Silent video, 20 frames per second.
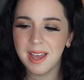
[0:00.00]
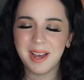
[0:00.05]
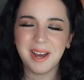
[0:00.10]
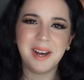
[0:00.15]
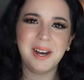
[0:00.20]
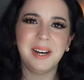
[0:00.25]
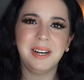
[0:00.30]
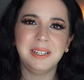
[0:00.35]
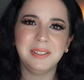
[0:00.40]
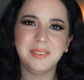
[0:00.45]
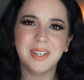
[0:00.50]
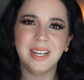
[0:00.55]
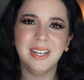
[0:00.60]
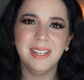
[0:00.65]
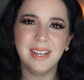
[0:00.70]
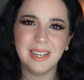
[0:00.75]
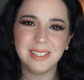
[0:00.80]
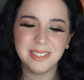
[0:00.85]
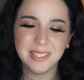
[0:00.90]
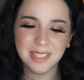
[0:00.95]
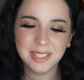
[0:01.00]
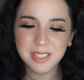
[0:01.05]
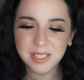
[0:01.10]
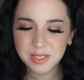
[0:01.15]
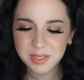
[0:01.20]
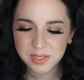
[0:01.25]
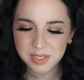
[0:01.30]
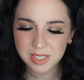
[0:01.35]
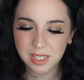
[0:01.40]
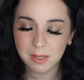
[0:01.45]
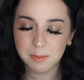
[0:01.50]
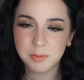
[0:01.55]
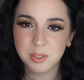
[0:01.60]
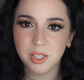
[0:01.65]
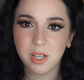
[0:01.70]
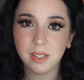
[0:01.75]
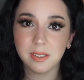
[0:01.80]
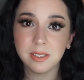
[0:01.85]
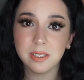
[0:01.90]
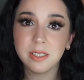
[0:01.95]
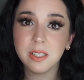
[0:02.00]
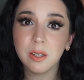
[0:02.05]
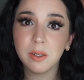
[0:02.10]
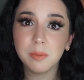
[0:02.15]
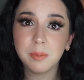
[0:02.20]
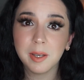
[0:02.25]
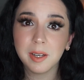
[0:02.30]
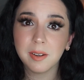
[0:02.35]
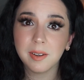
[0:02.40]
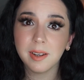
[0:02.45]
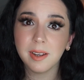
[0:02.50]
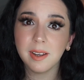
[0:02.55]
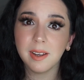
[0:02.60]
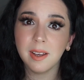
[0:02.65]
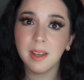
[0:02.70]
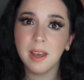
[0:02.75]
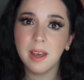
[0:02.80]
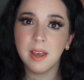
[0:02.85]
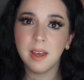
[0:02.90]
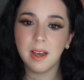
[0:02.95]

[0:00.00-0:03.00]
I did use some Charlotte Tilbury